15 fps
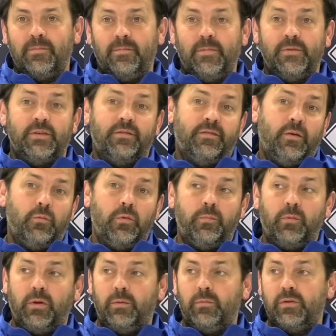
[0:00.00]
We just felt we
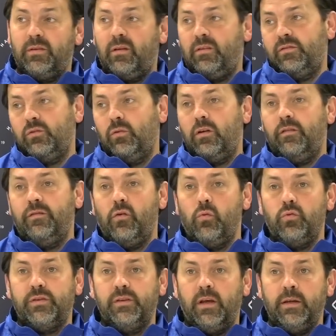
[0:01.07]
were playing with a sort of
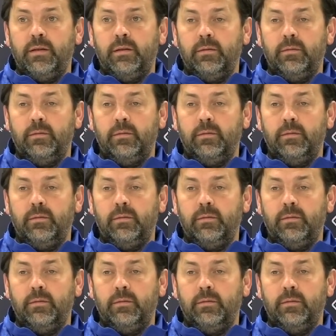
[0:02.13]
false nine.